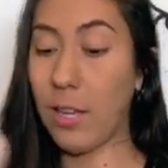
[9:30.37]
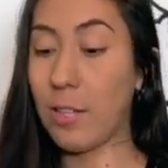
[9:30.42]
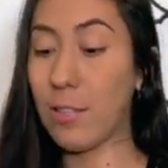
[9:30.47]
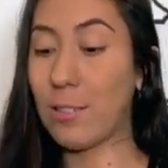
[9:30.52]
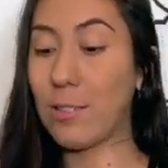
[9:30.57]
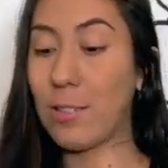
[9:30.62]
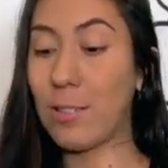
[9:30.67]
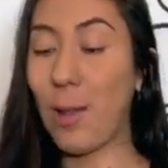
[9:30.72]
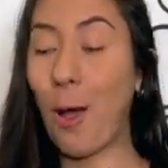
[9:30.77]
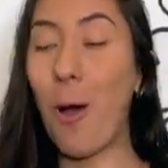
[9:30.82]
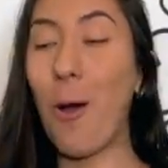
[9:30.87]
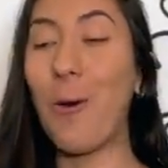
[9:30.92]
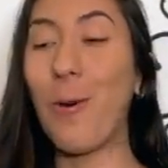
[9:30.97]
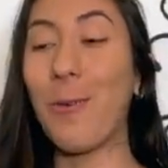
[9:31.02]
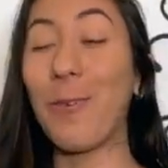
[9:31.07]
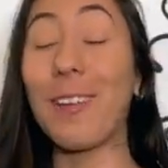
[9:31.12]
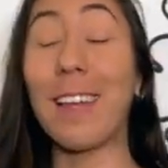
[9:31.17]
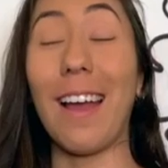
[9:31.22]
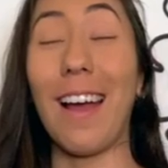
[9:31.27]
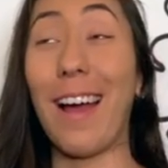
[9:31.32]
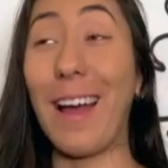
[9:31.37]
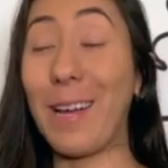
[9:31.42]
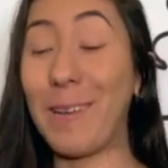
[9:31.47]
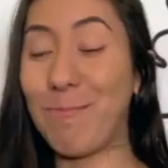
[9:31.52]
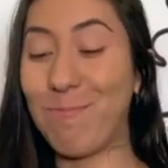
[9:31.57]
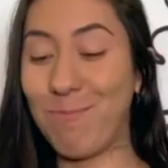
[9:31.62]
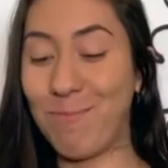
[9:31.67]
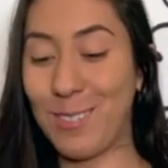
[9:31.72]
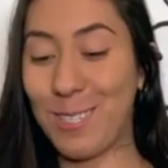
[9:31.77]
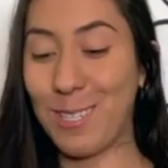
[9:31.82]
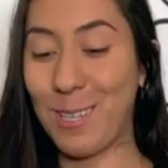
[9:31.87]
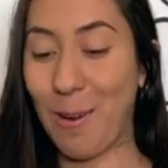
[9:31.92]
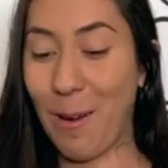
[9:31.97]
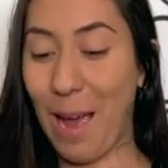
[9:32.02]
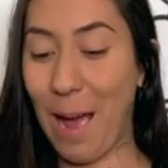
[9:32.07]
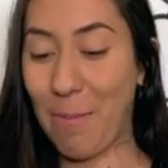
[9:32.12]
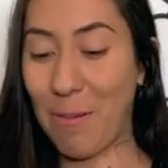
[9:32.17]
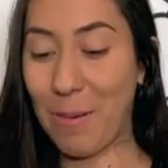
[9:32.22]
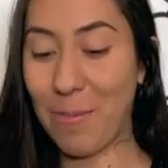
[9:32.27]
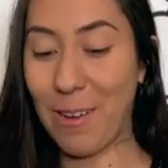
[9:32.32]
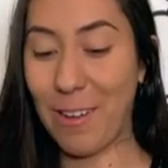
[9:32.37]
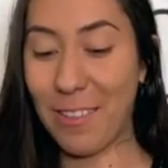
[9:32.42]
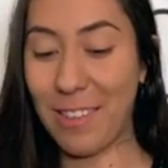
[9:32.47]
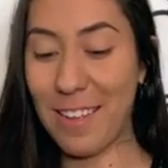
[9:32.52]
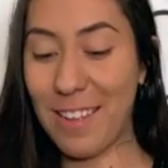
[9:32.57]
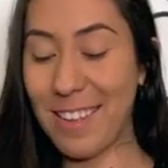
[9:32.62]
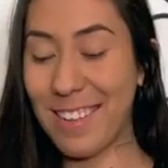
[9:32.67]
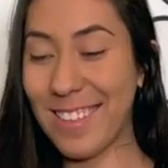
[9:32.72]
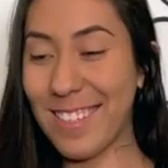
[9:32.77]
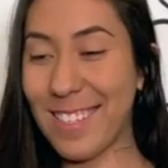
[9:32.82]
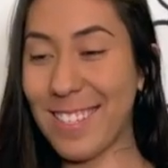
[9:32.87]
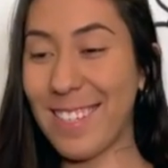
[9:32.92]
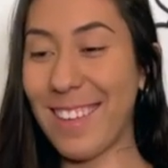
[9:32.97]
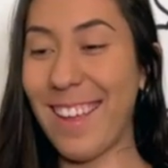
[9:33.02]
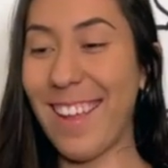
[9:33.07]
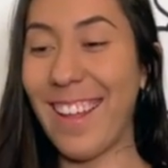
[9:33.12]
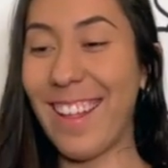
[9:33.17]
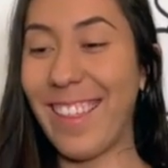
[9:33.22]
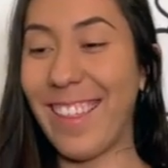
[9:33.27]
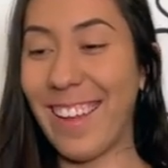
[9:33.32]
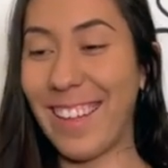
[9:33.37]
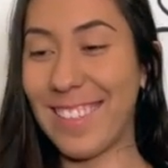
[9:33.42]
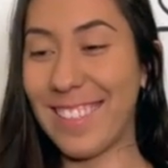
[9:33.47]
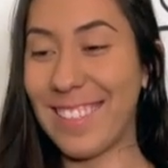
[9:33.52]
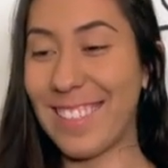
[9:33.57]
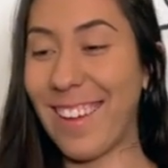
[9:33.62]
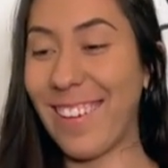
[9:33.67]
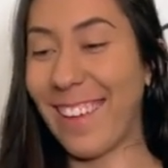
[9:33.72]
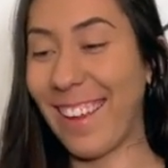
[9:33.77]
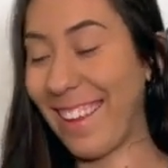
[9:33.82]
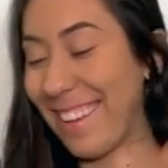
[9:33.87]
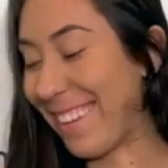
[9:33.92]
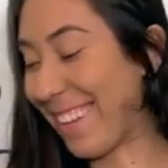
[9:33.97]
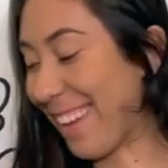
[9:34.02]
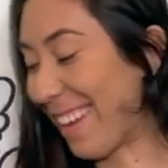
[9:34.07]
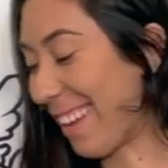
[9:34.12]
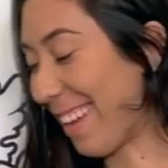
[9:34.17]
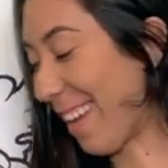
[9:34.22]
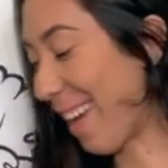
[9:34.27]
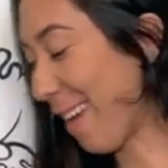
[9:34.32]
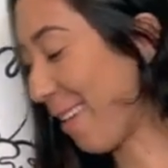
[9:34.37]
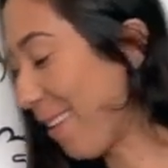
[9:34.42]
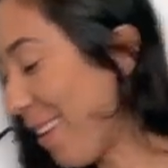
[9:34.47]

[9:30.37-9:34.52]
So yeah, I'm so happy about these. That's okay, yay,